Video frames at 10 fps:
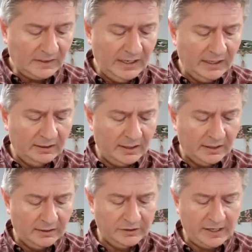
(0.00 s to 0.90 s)
And
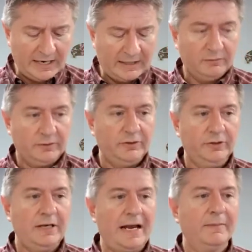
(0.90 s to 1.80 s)
luggage tags was
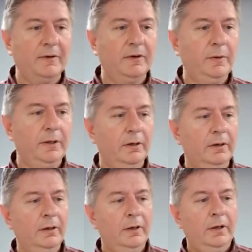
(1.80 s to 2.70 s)
just happened to be the
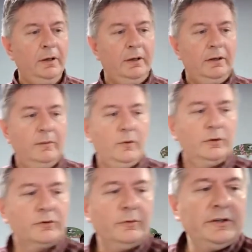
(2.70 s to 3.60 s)

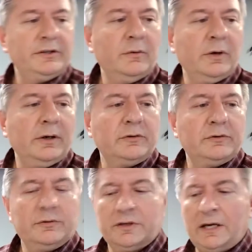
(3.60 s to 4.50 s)
most recent one, which
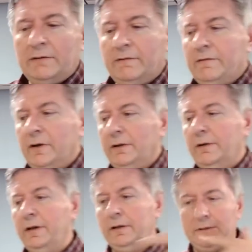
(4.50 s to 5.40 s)
was kind of a fun
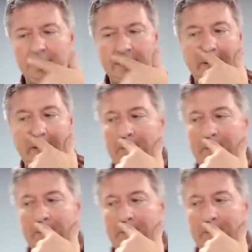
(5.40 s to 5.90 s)
thing that somebody's